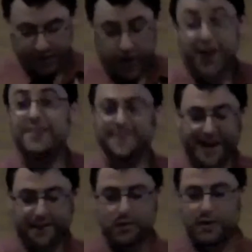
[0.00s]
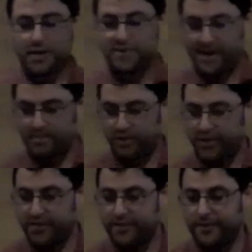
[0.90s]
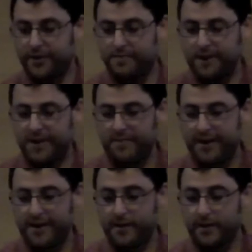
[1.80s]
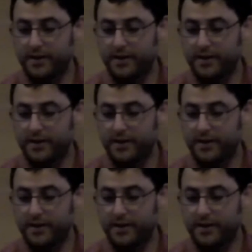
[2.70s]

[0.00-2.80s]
All right, hi everyone, I'm Dan Berlin from MadPal.